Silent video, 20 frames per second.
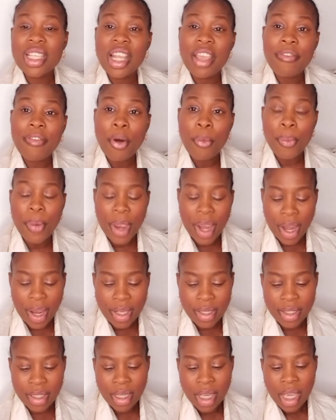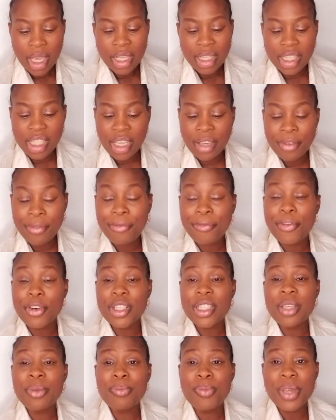liver paste,
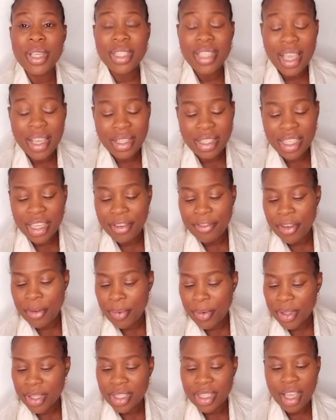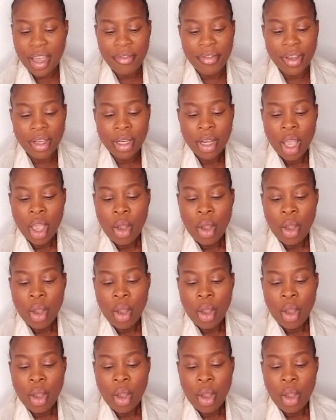14% DV per serving.